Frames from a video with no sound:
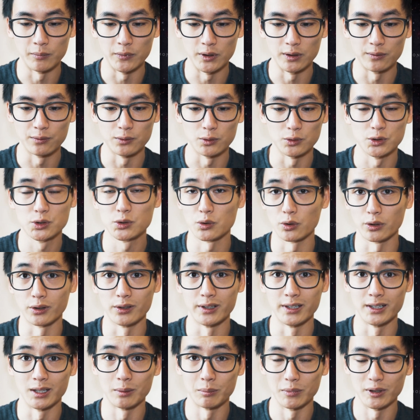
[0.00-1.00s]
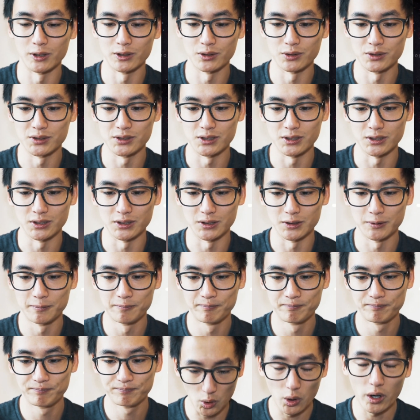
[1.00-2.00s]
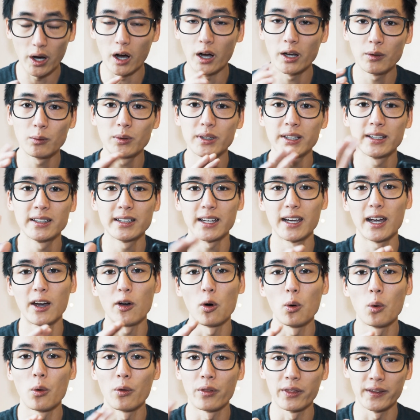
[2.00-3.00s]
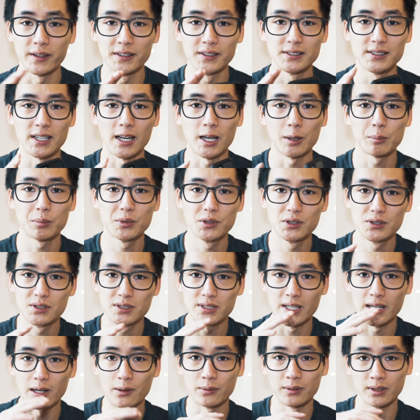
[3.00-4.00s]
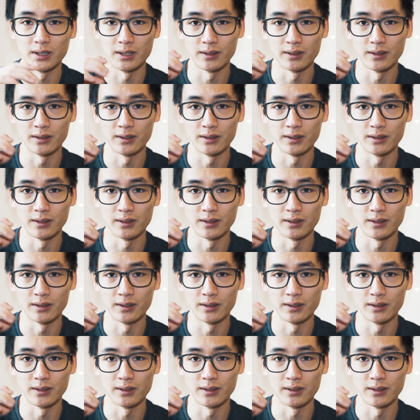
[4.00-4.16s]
if you're struggling a bit to see it. I will link all of these apps down